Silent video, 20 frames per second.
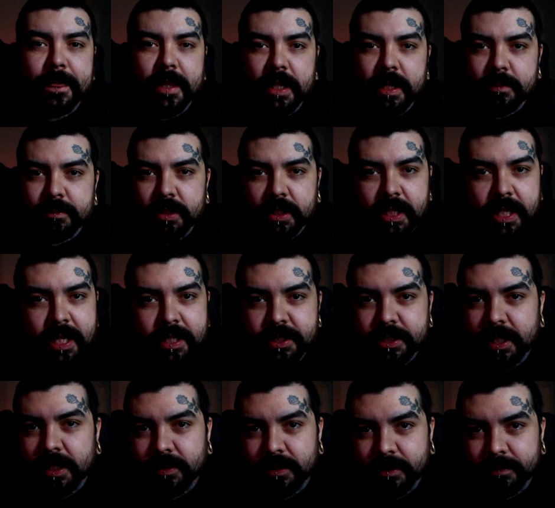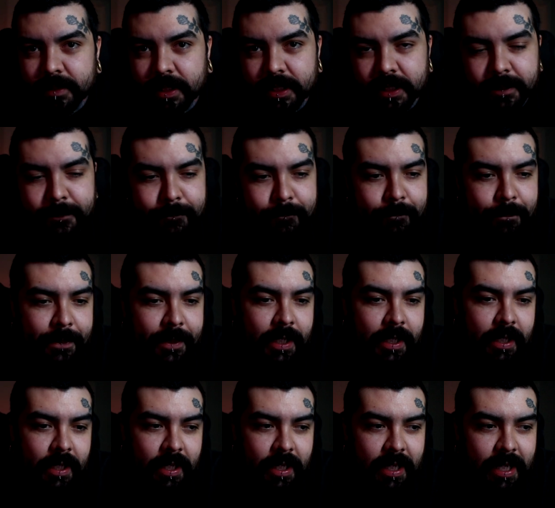Amber cashed out her money.
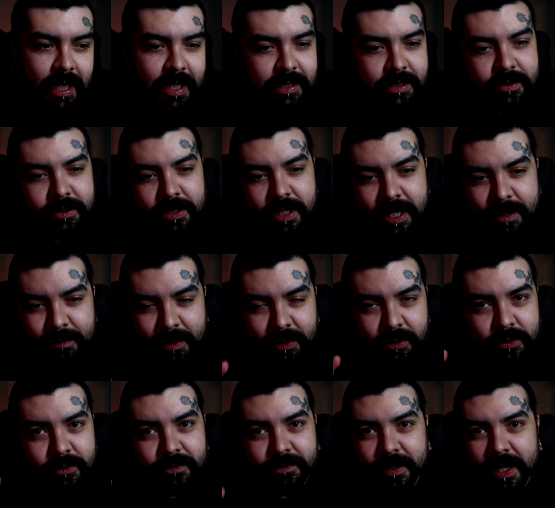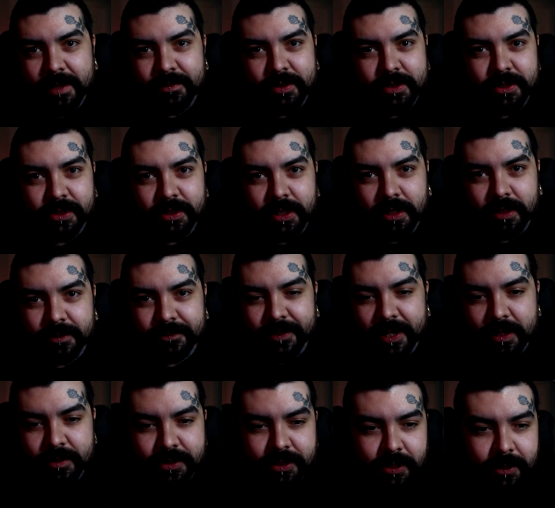I still had my little five hundred dollar
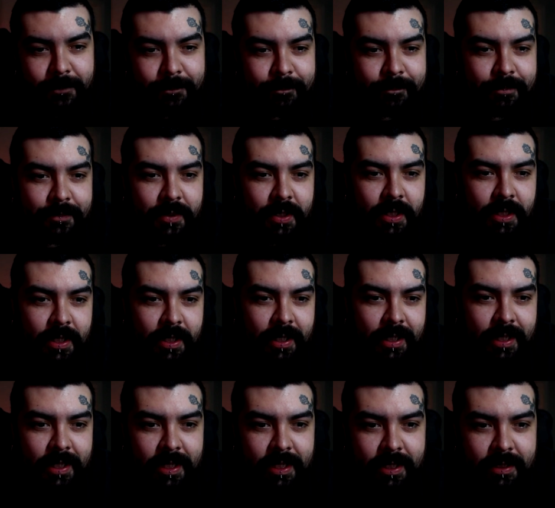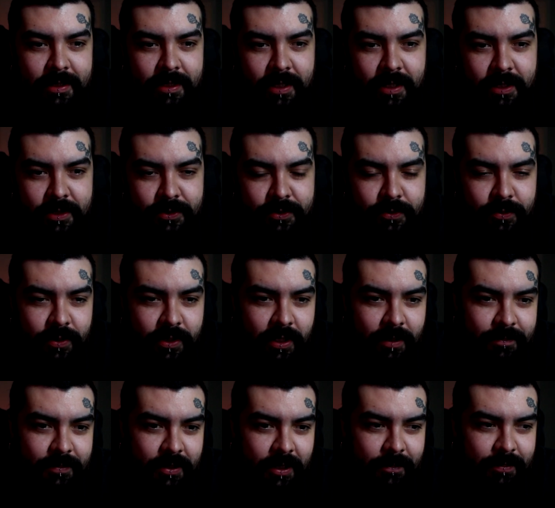voucher, and uh, dude
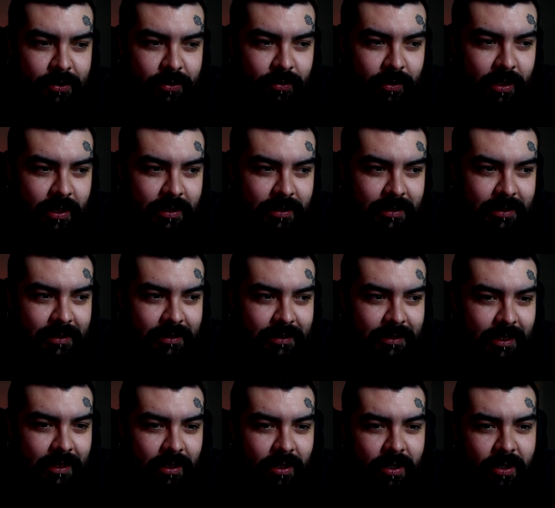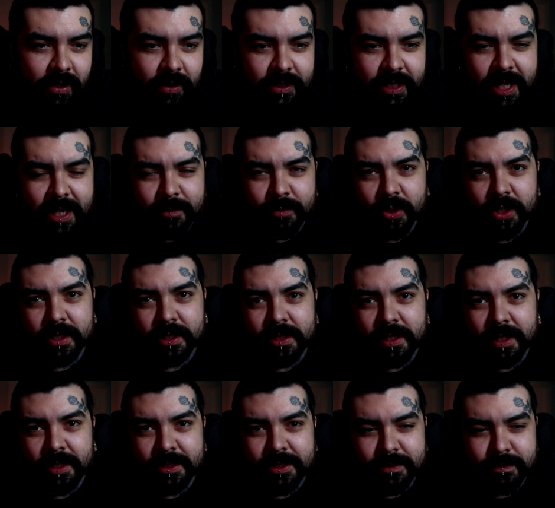comes up to us and he's like, "Oh yeah, I'm working
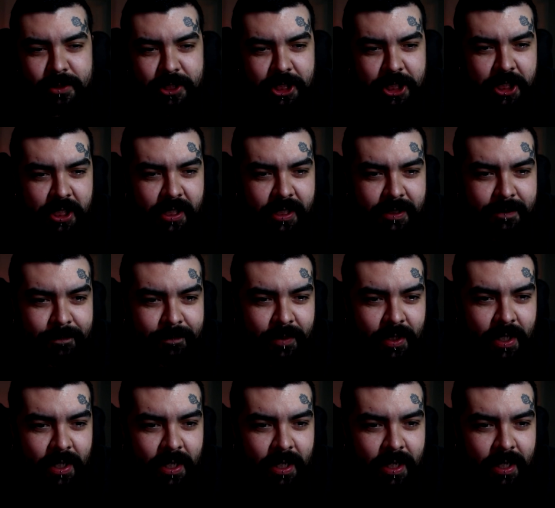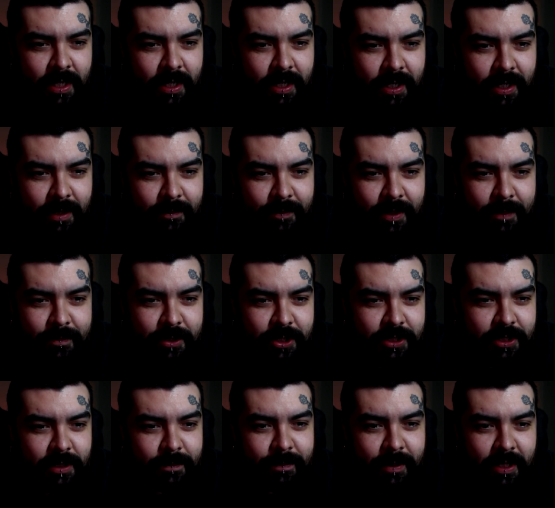on this machine." um, I'm
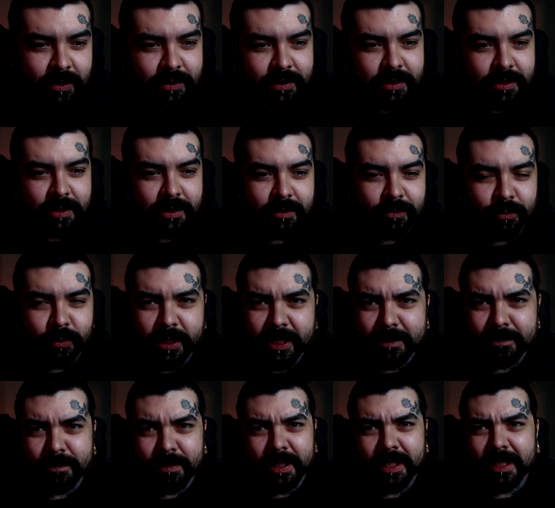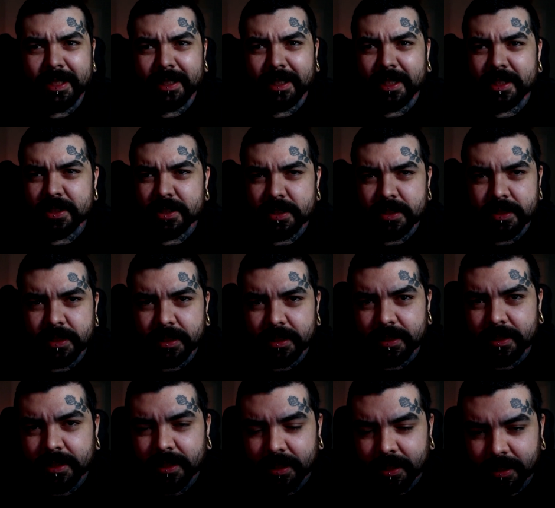just about to win big. I just
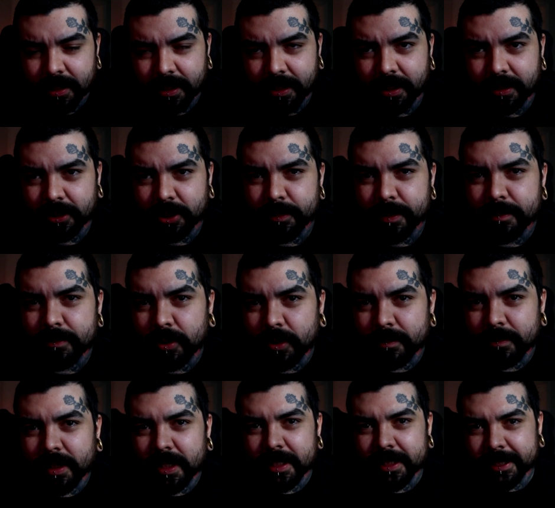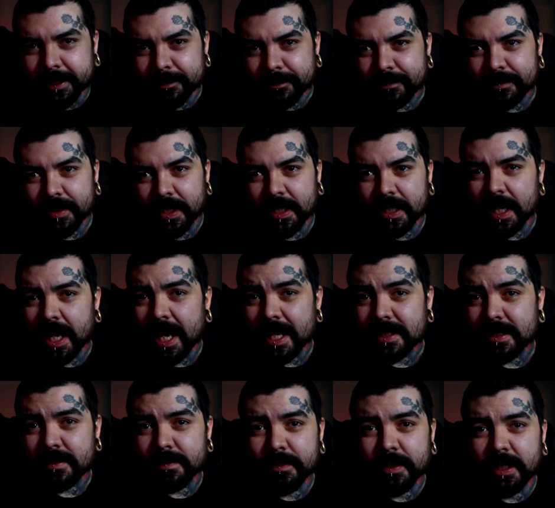need a little bit more money. And he
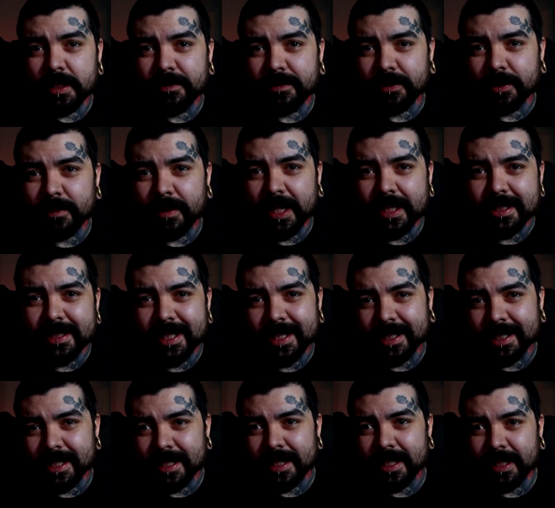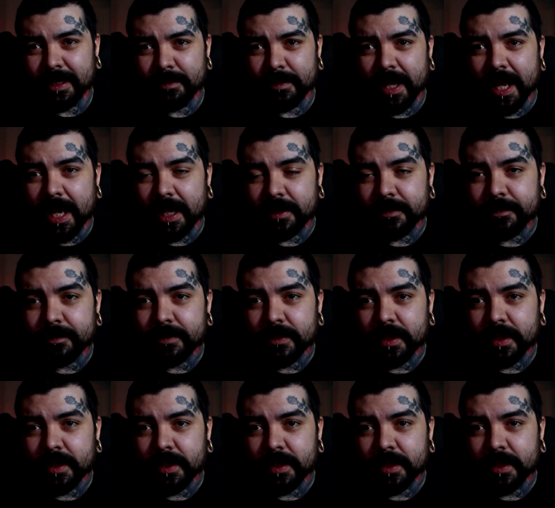asked me for my ticket thing back